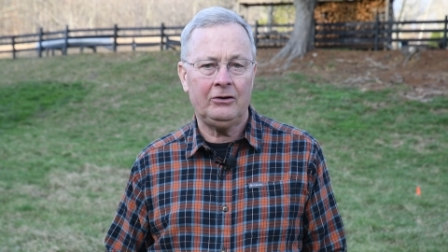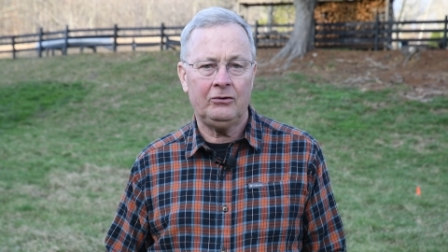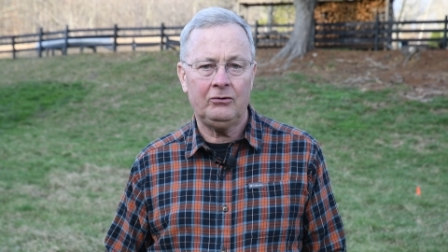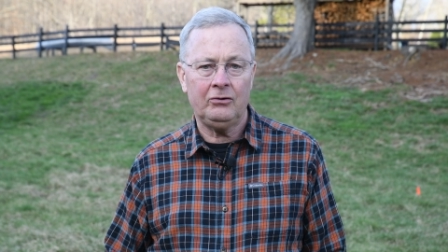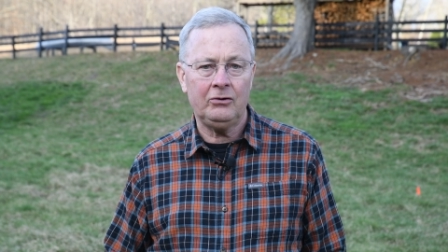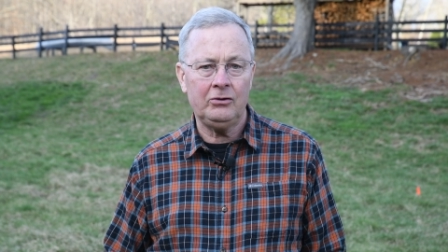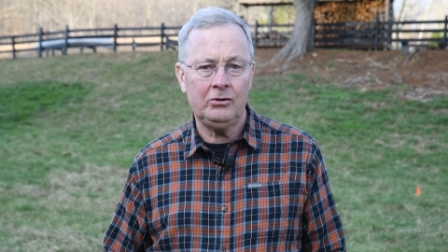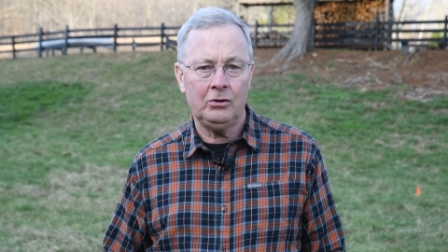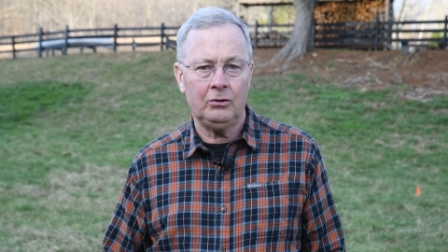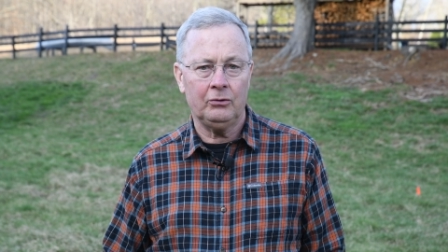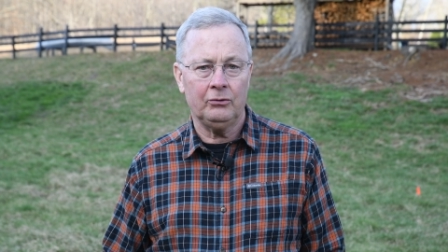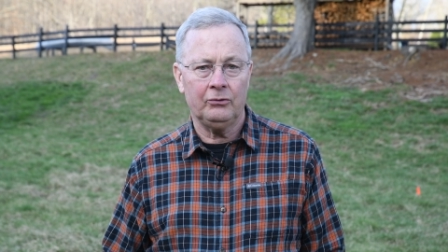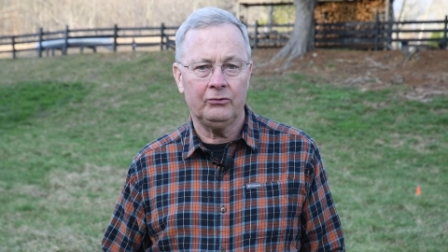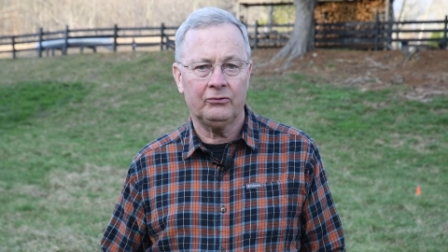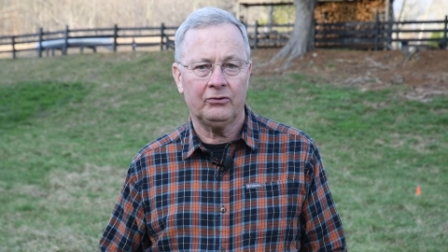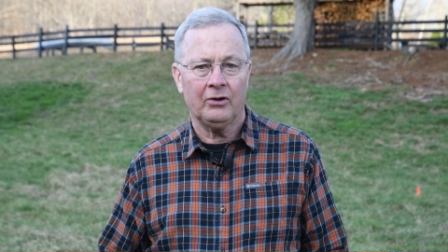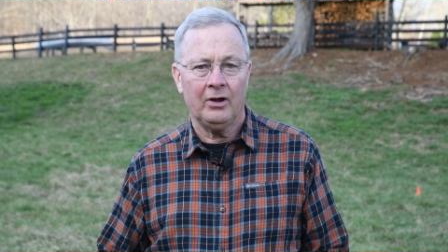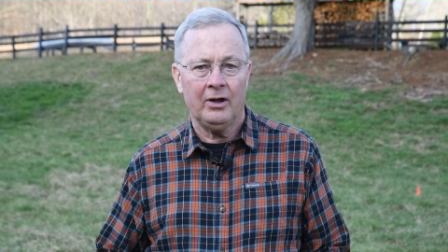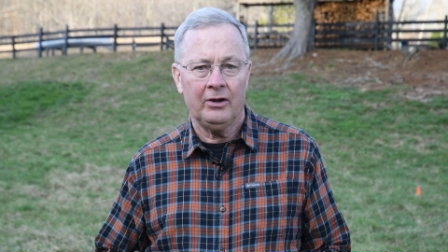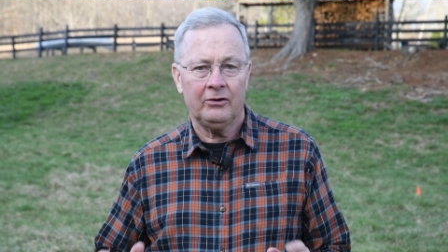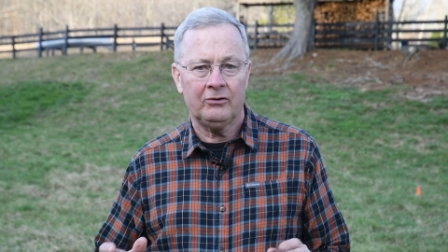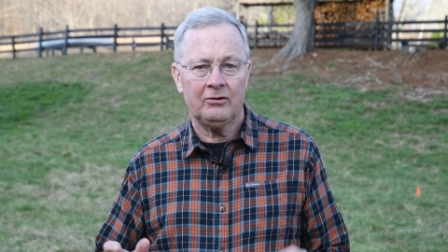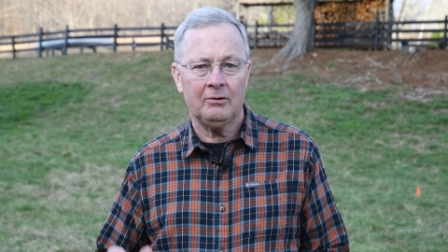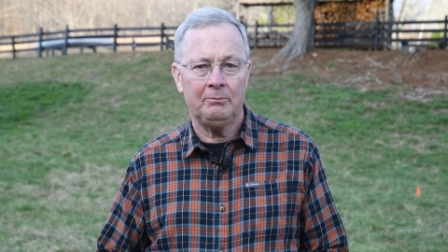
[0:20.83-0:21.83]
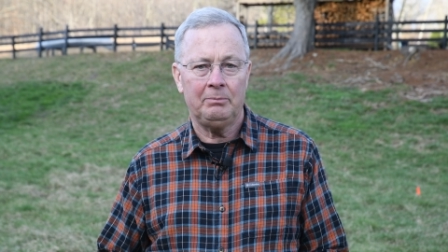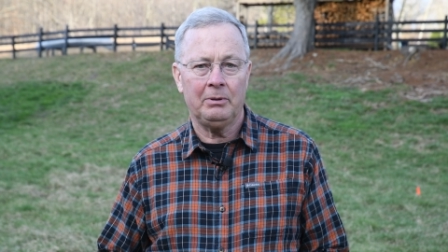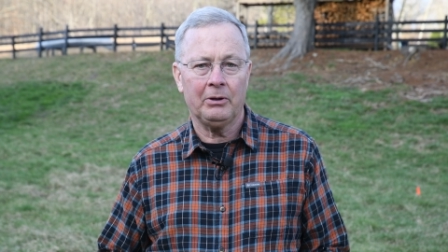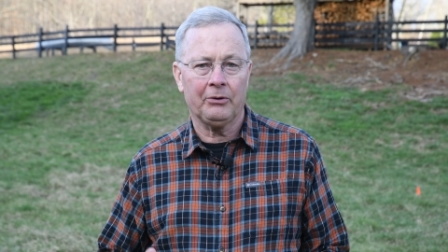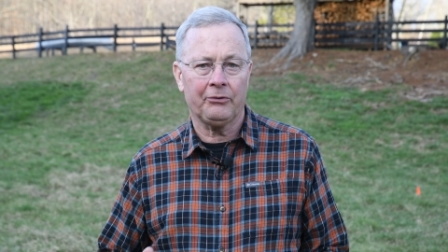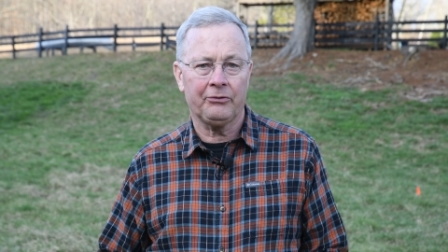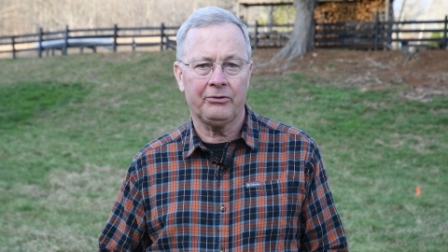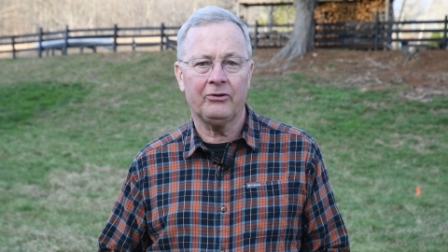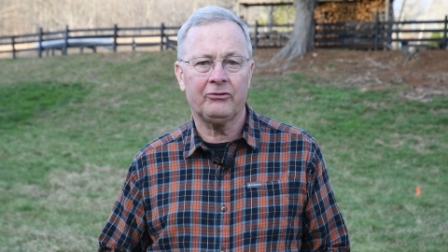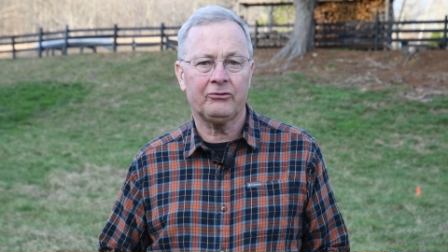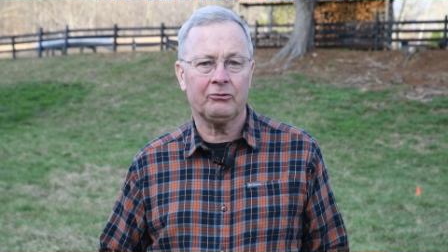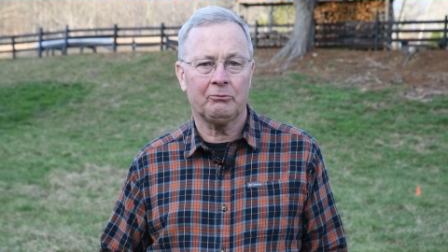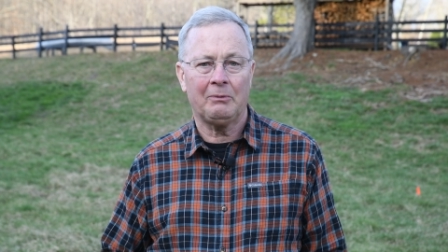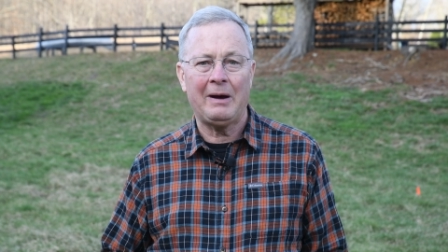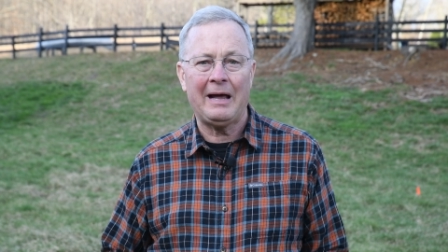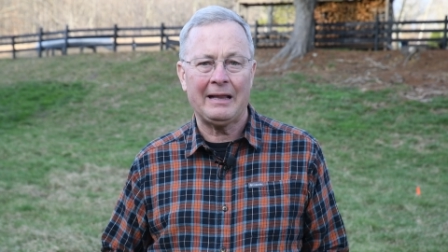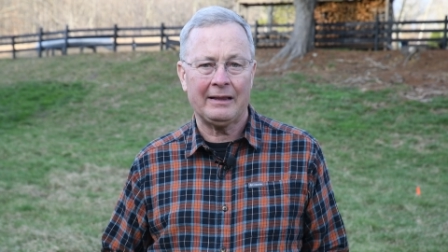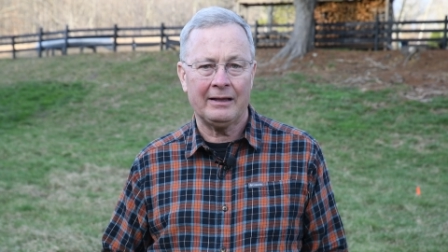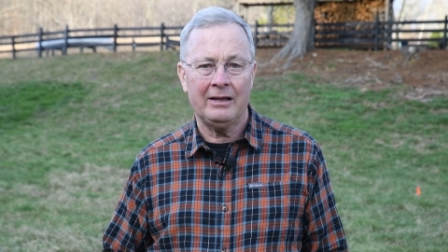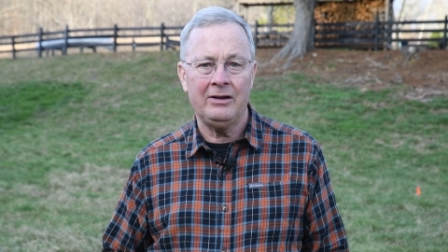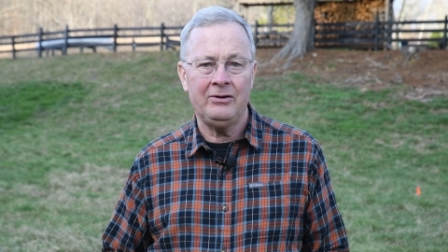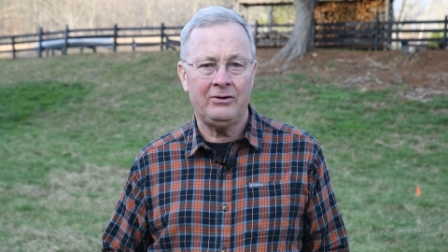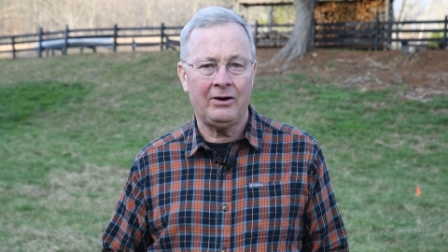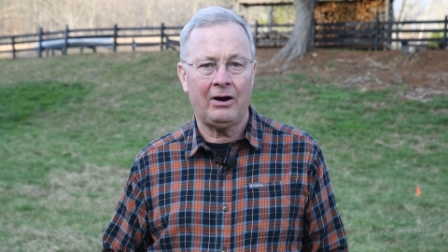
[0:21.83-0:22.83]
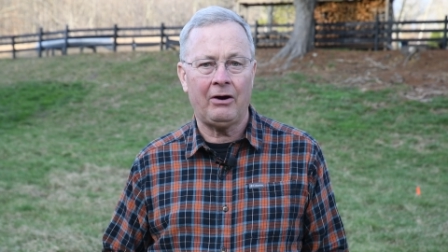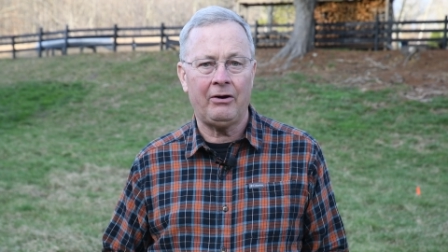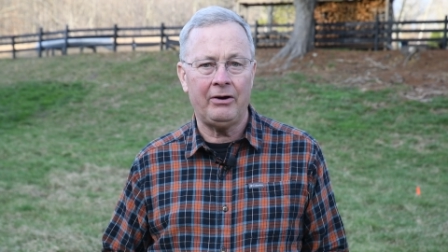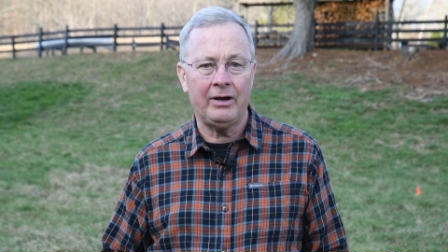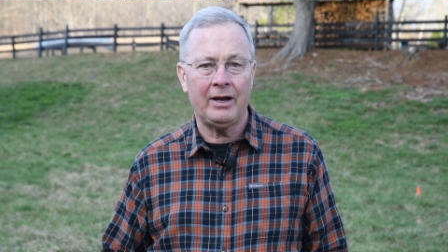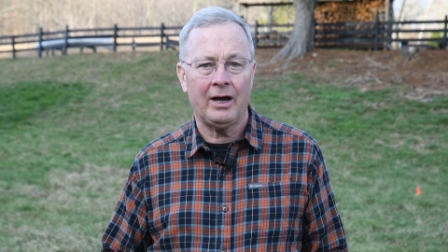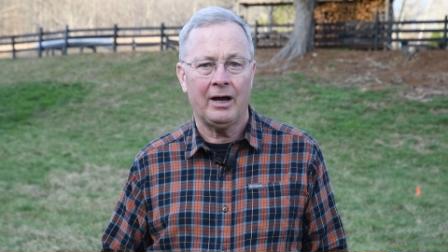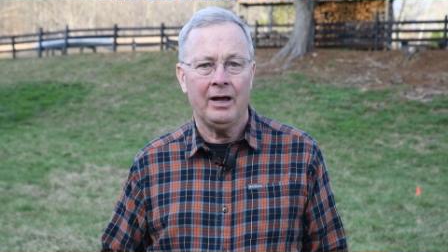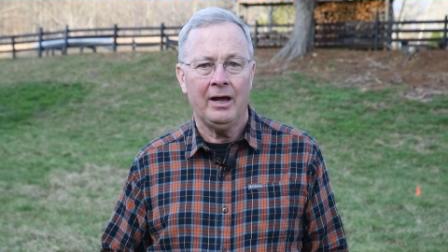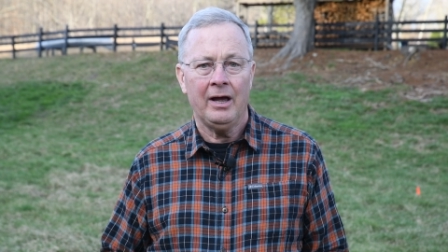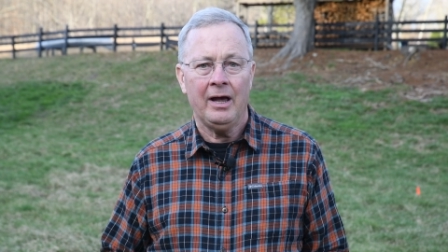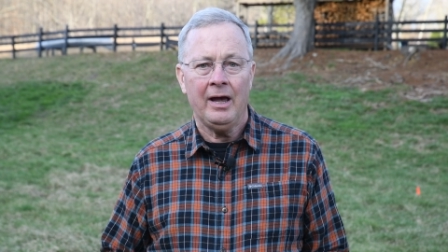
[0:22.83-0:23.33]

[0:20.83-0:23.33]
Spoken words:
to use to build this wetland area.